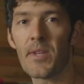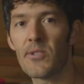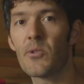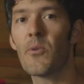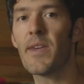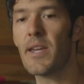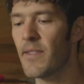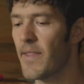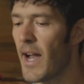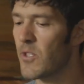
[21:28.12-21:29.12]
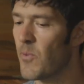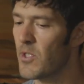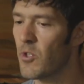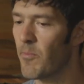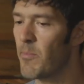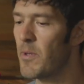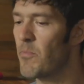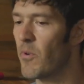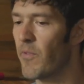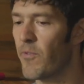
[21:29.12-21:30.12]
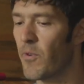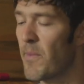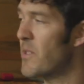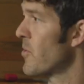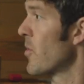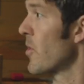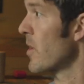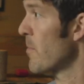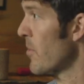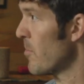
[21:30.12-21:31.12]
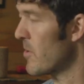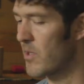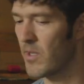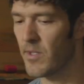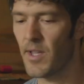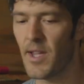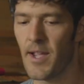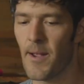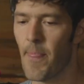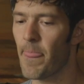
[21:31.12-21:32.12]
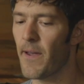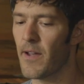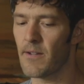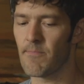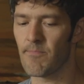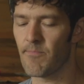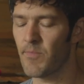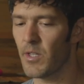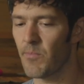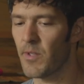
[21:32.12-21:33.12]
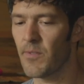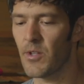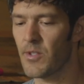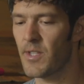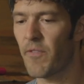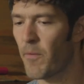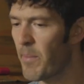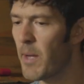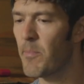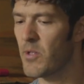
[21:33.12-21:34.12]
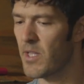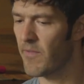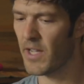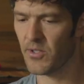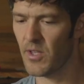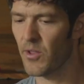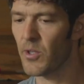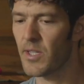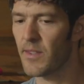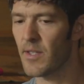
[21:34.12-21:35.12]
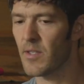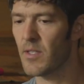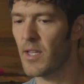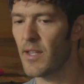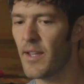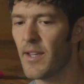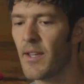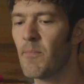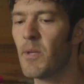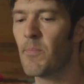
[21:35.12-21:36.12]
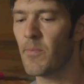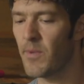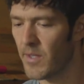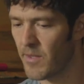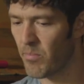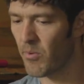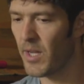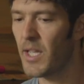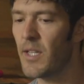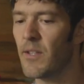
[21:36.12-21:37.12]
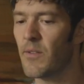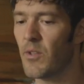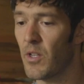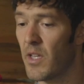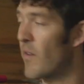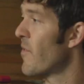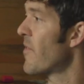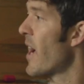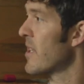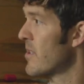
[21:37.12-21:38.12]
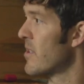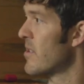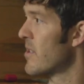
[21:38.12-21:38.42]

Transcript: So then that's why so many people, for mental clarity purposes, there's different papers that have actually looked at this, that the brain in a fasted